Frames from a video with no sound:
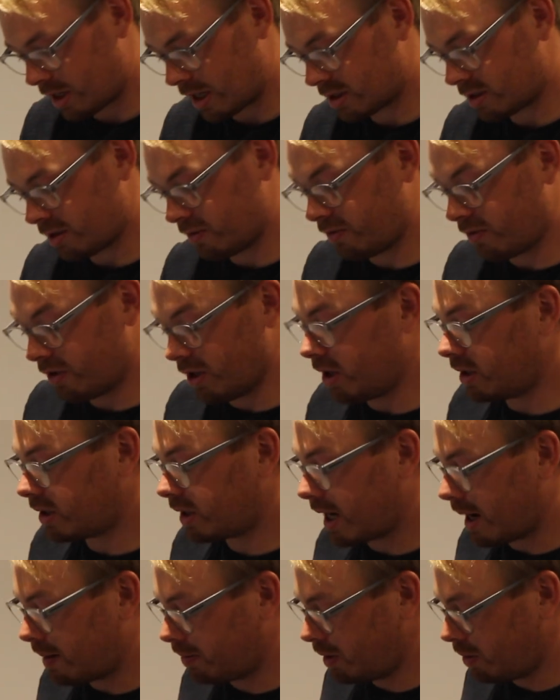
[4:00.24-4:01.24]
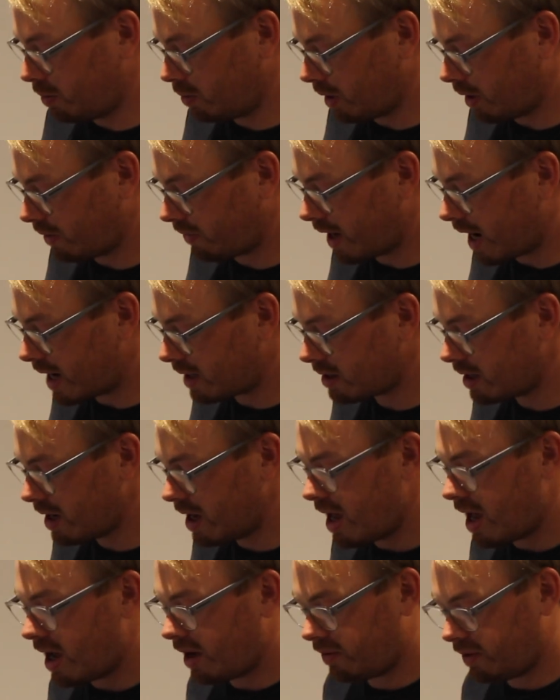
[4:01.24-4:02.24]
that's the 3rd Camden one I've had. I
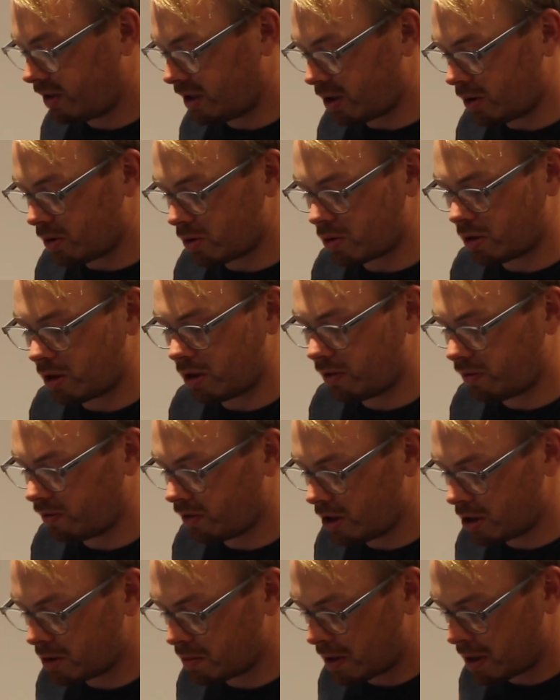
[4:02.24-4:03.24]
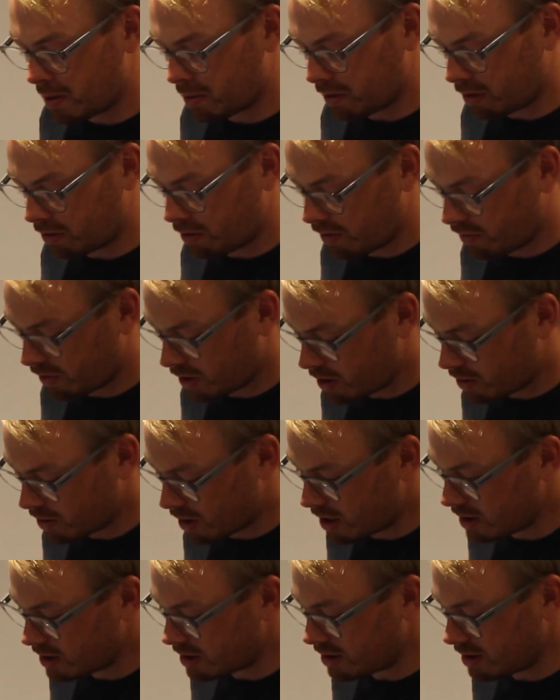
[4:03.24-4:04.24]
think I was one of the first people to review
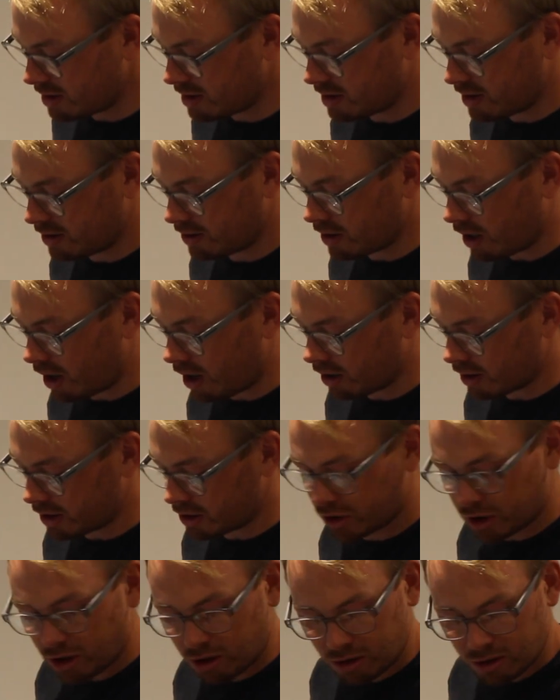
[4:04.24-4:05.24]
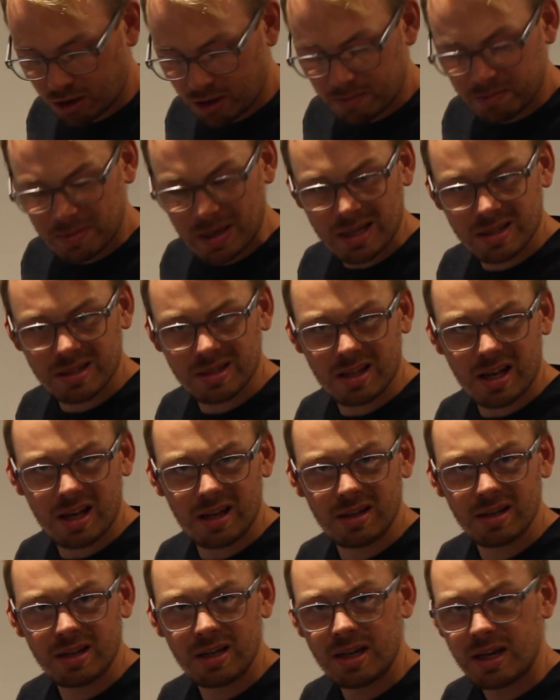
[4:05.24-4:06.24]
this. It's still got all the chocolate bits
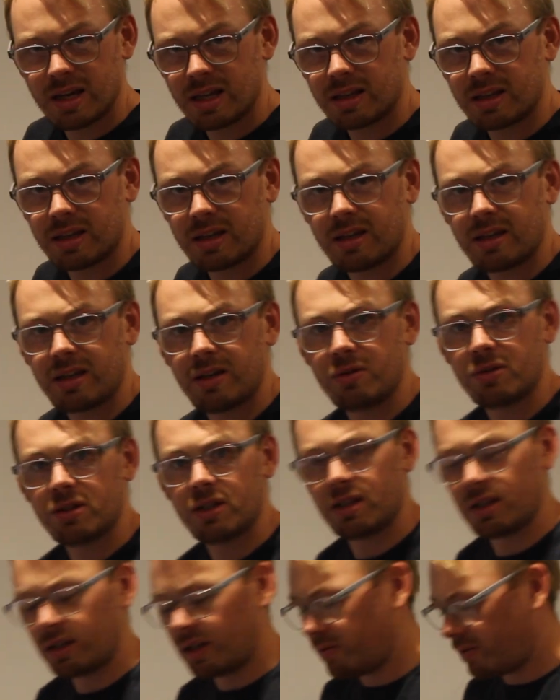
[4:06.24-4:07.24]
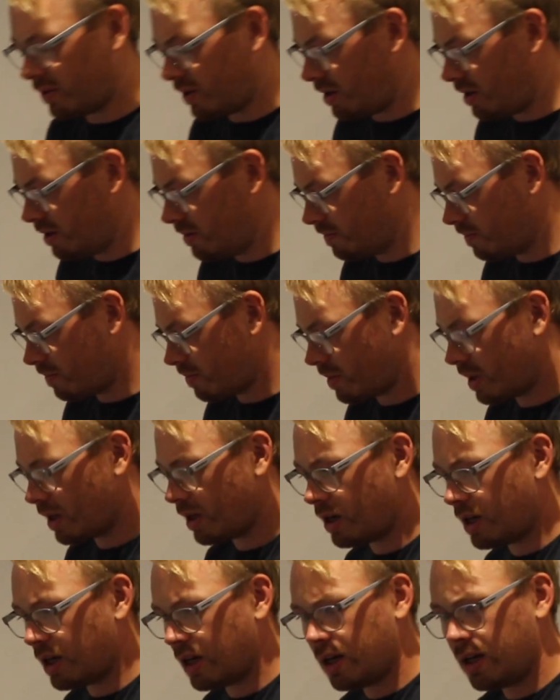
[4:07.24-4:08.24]
that they used to deliver,
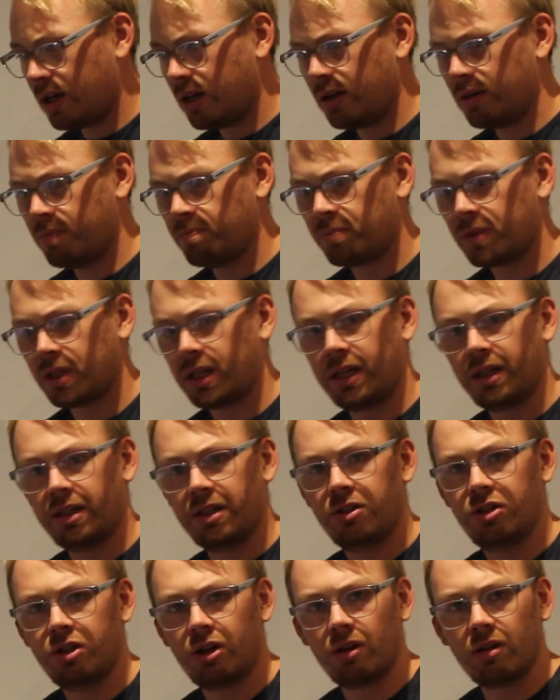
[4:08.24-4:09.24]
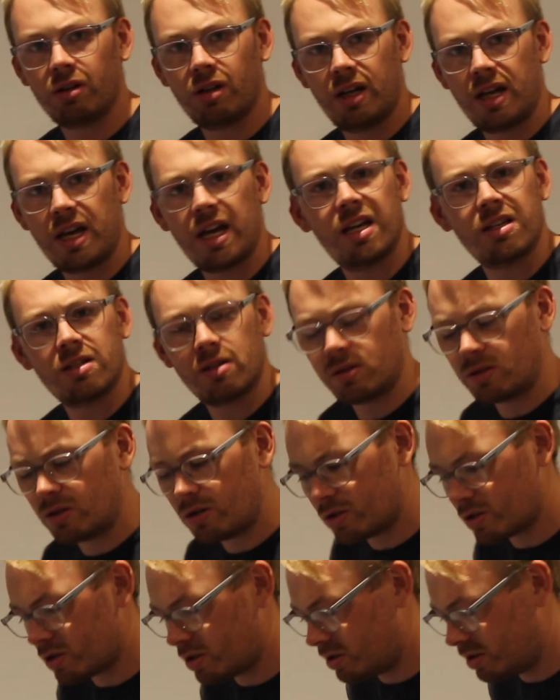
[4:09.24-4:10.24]
like chocolate
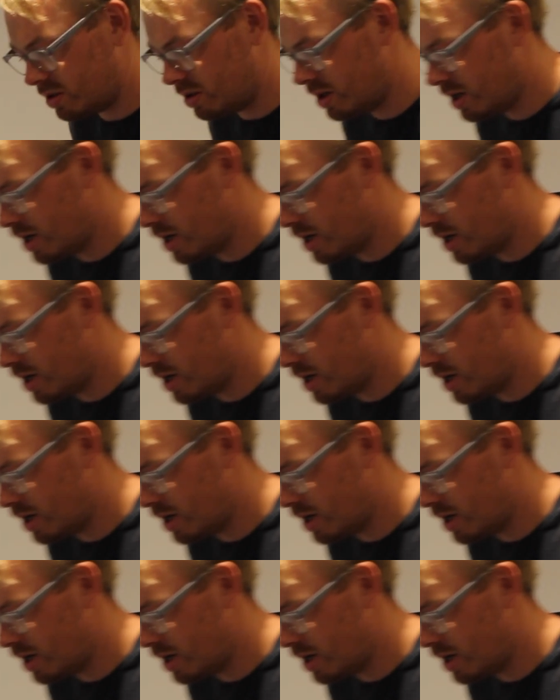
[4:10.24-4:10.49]
hazelnuts and